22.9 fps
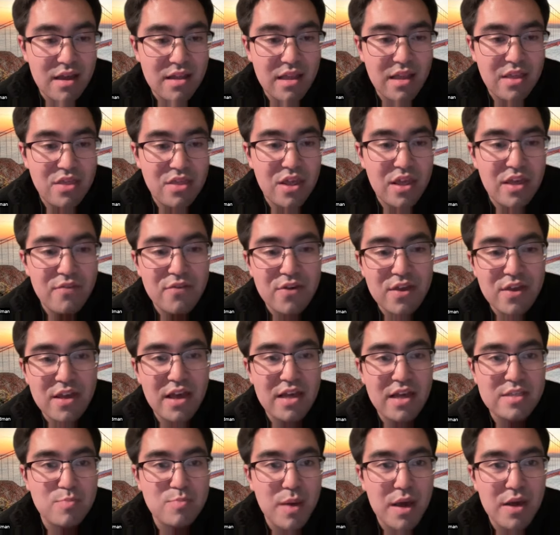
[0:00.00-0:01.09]
And I think if he
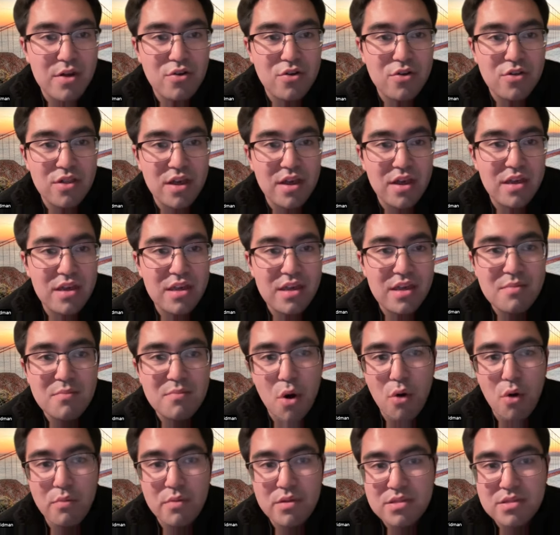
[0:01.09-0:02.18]
gets better in like key
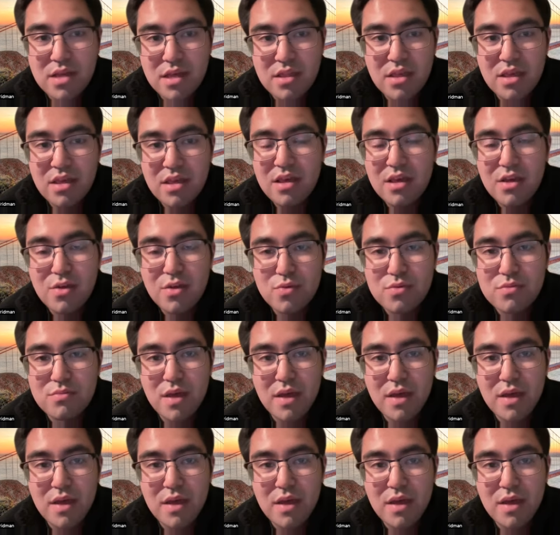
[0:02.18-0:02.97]
moments, I think he could.